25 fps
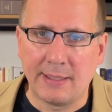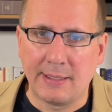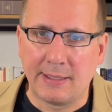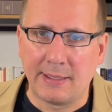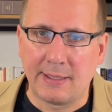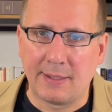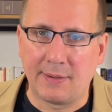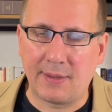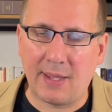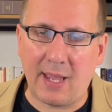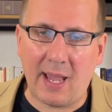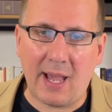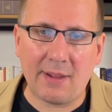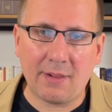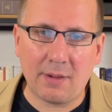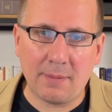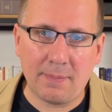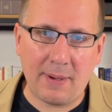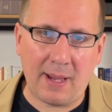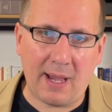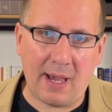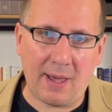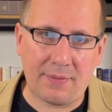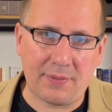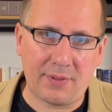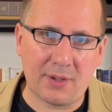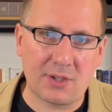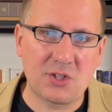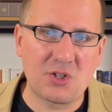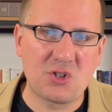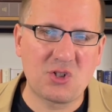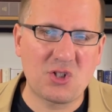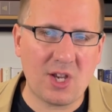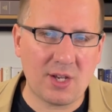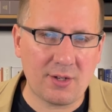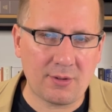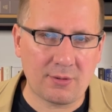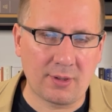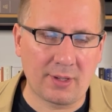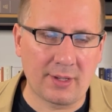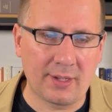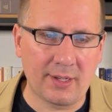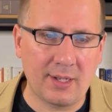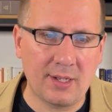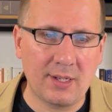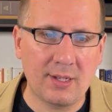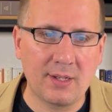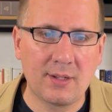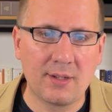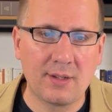The allopathics
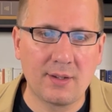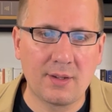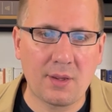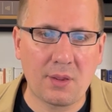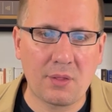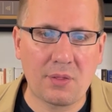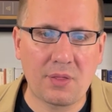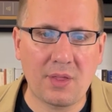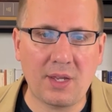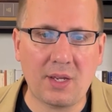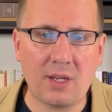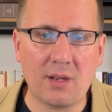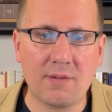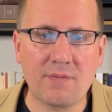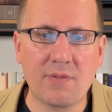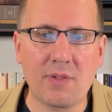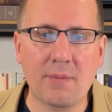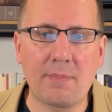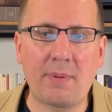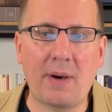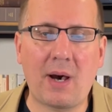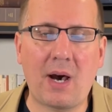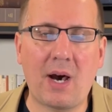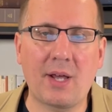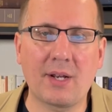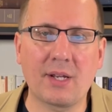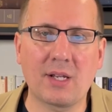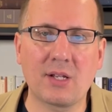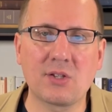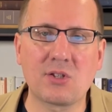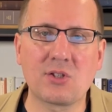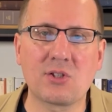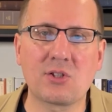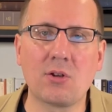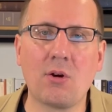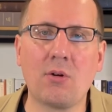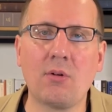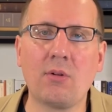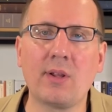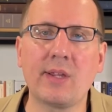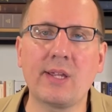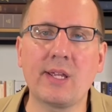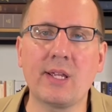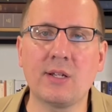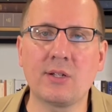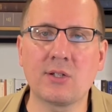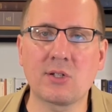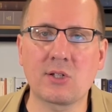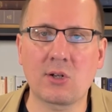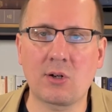generally think of the body solely
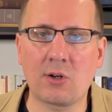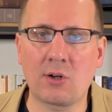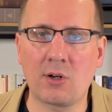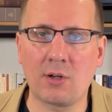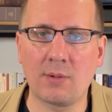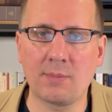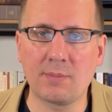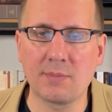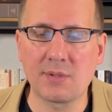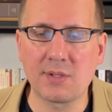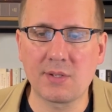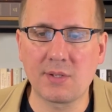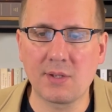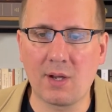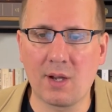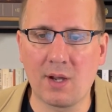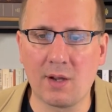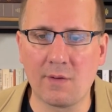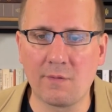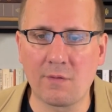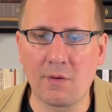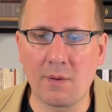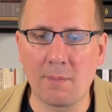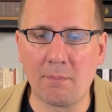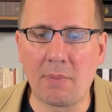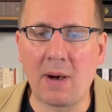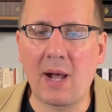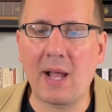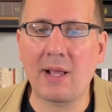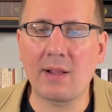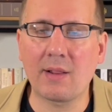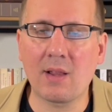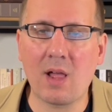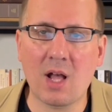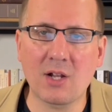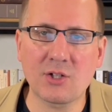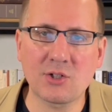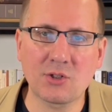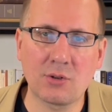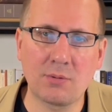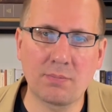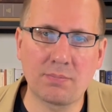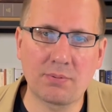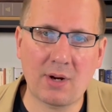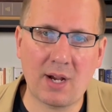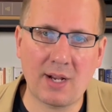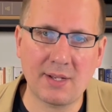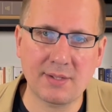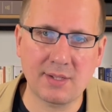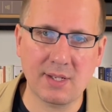in terms of biological
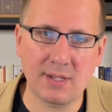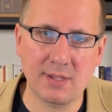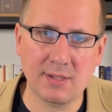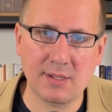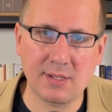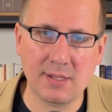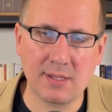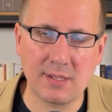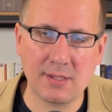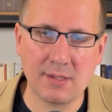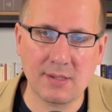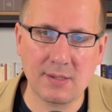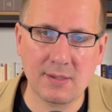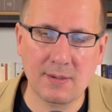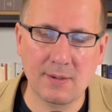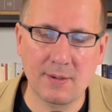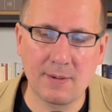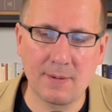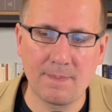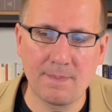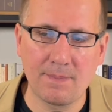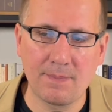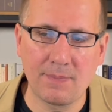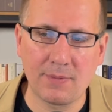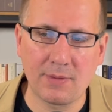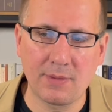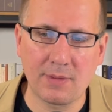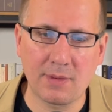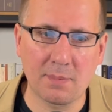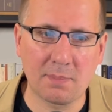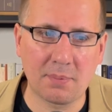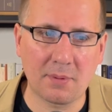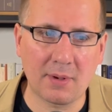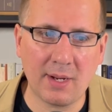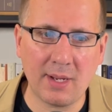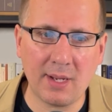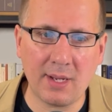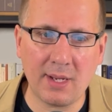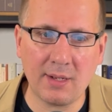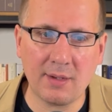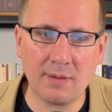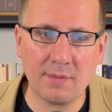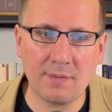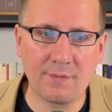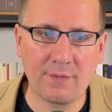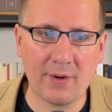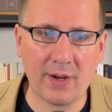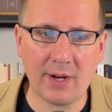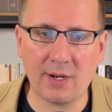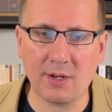processes. The brain
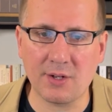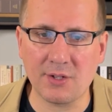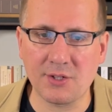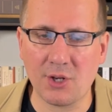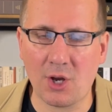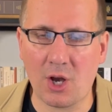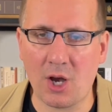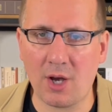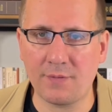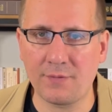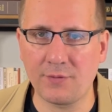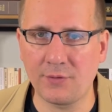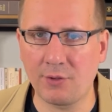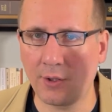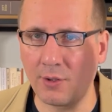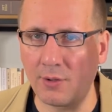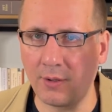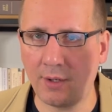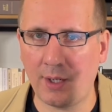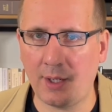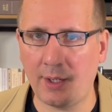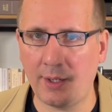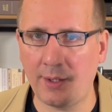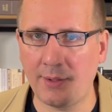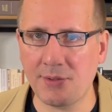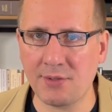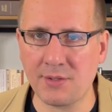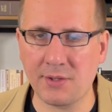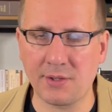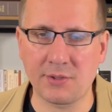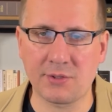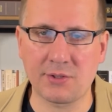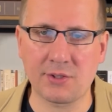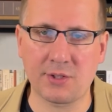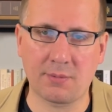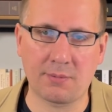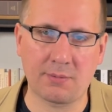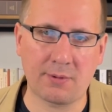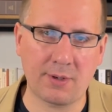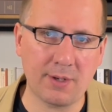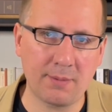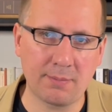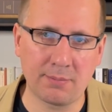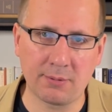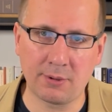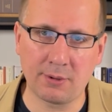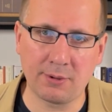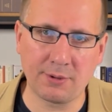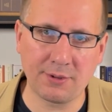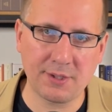fires off neurons, the
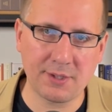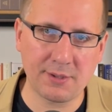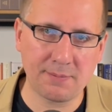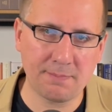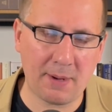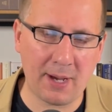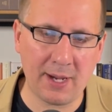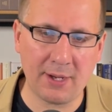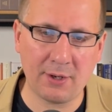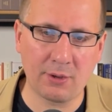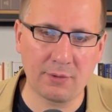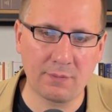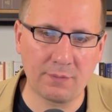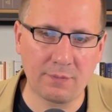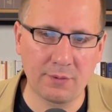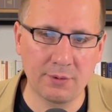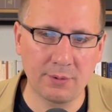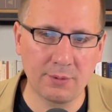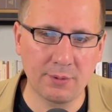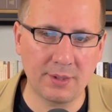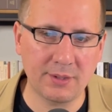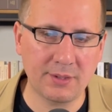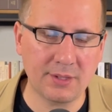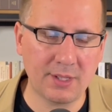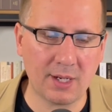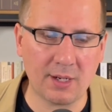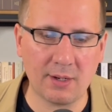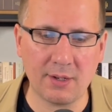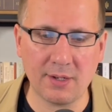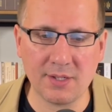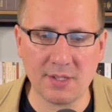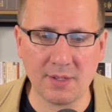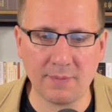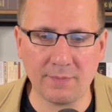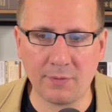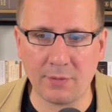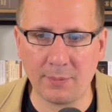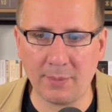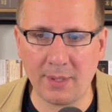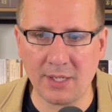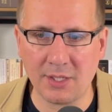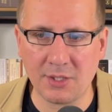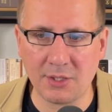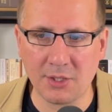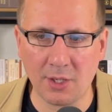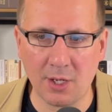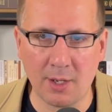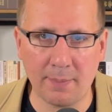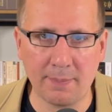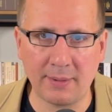cerebral spinal fluid carries
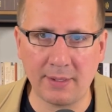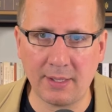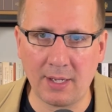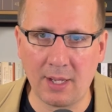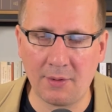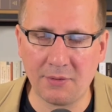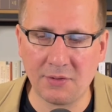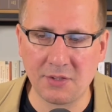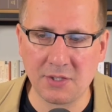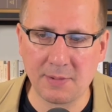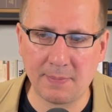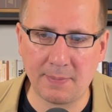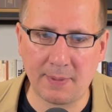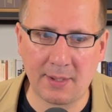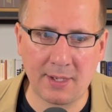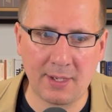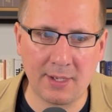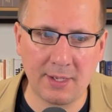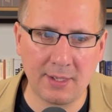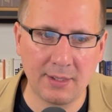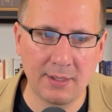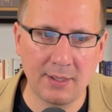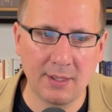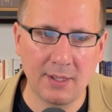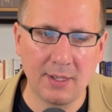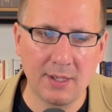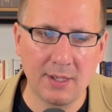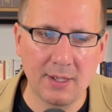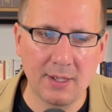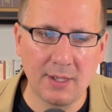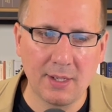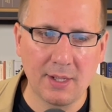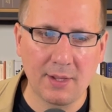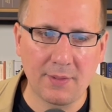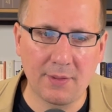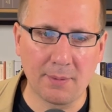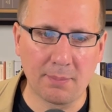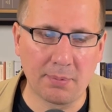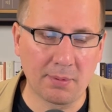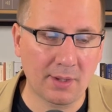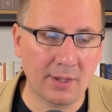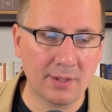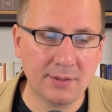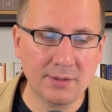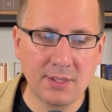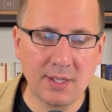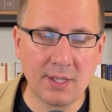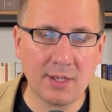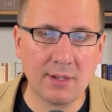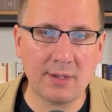information up and down the spine, the
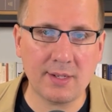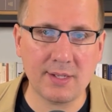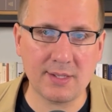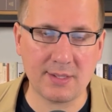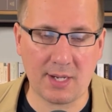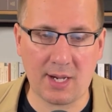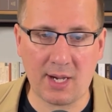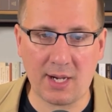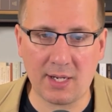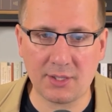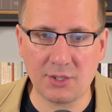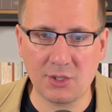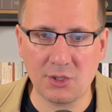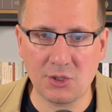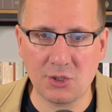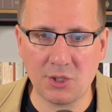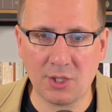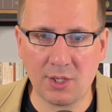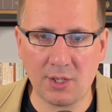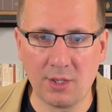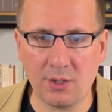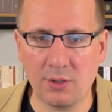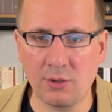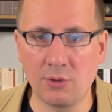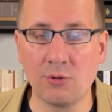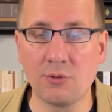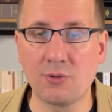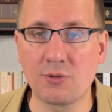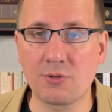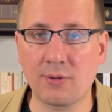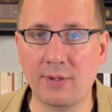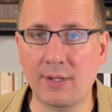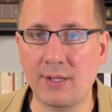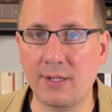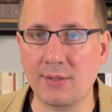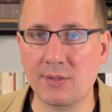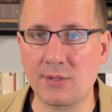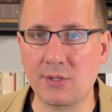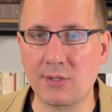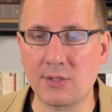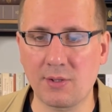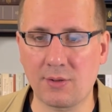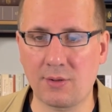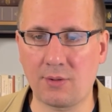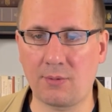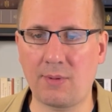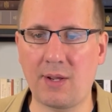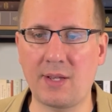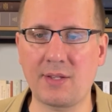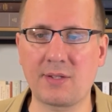blood carries oxygen and nutrients to
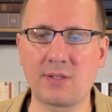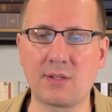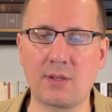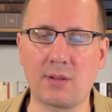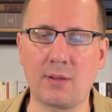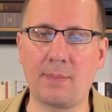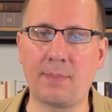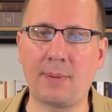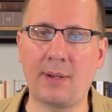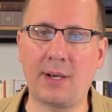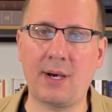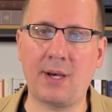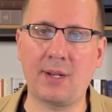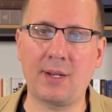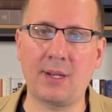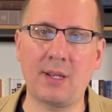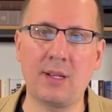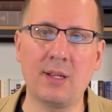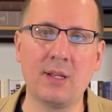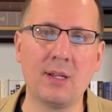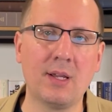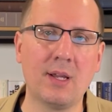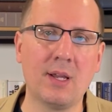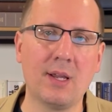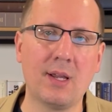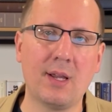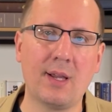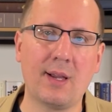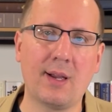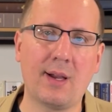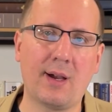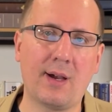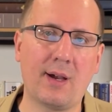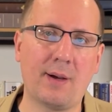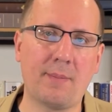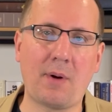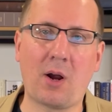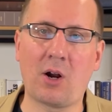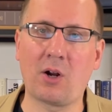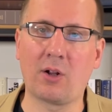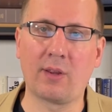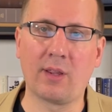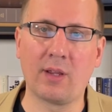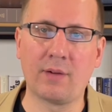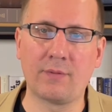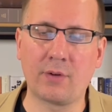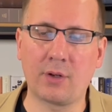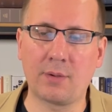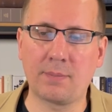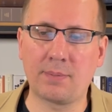the rest of the body, our
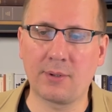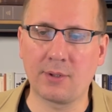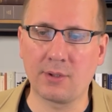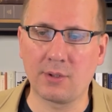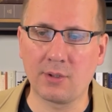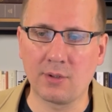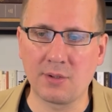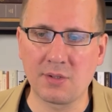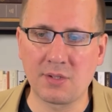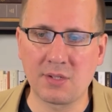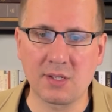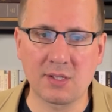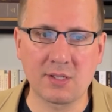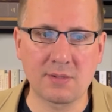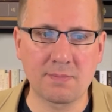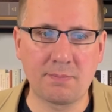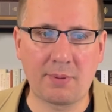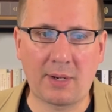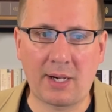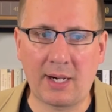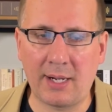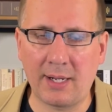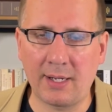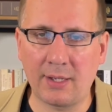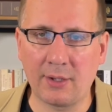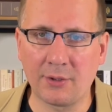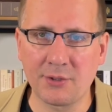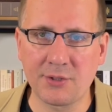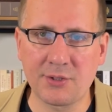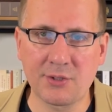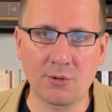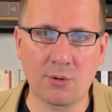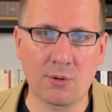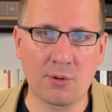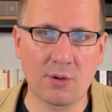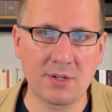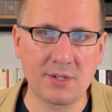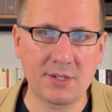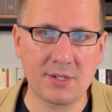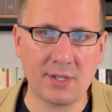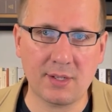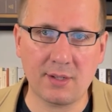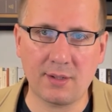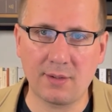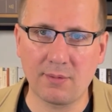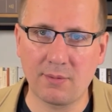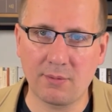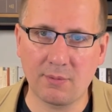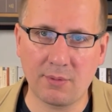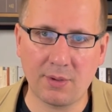liver produces bile, stores it
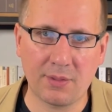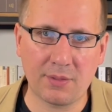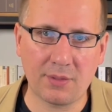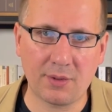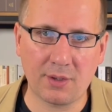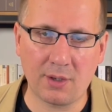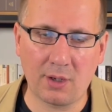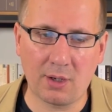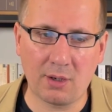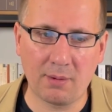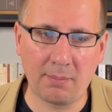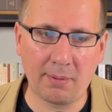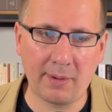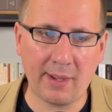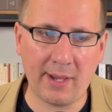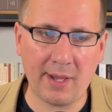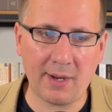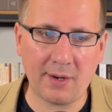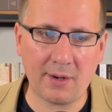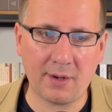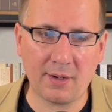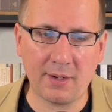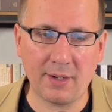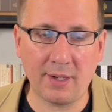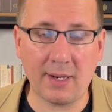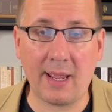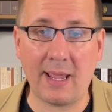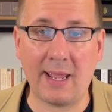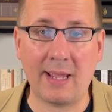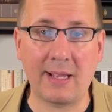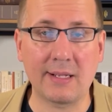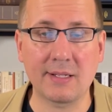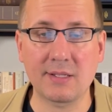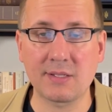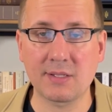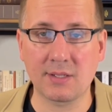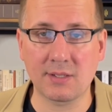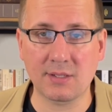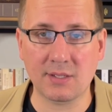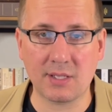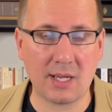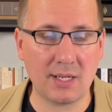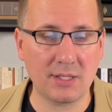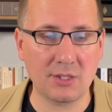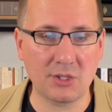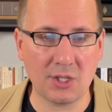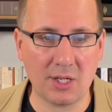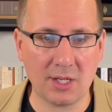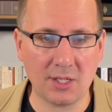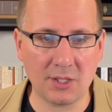with the gallbladder, and it aids in
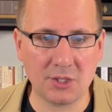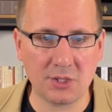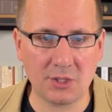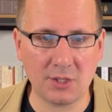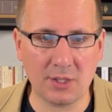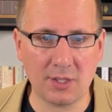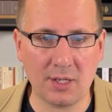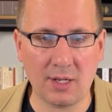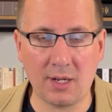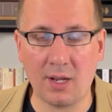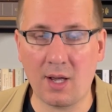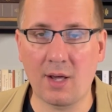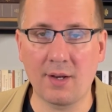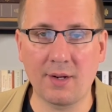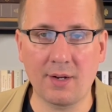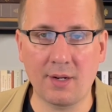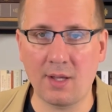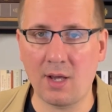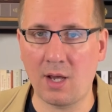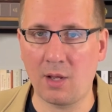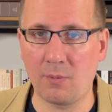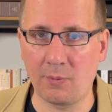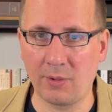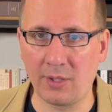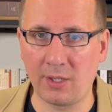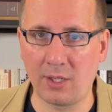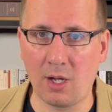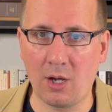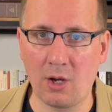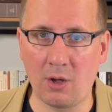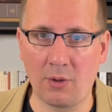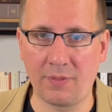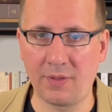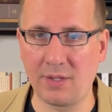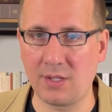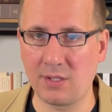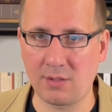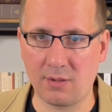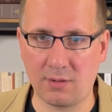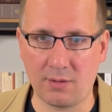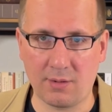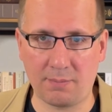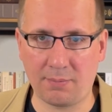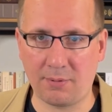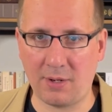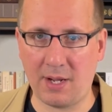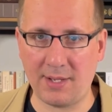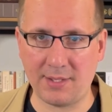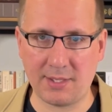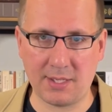digestion, and on we go. These are the
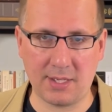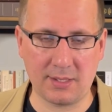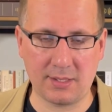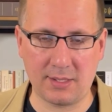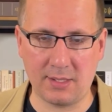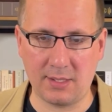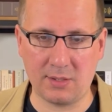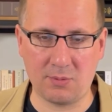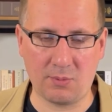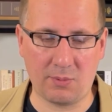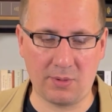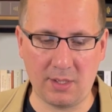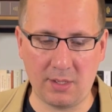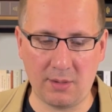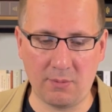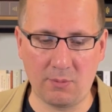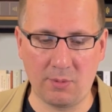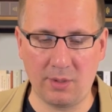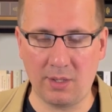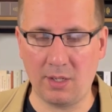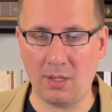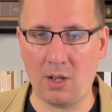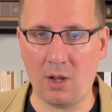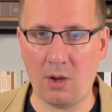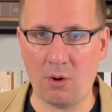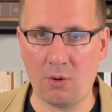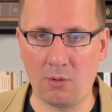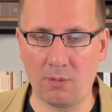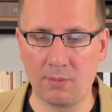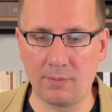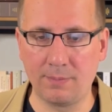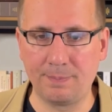processes we know.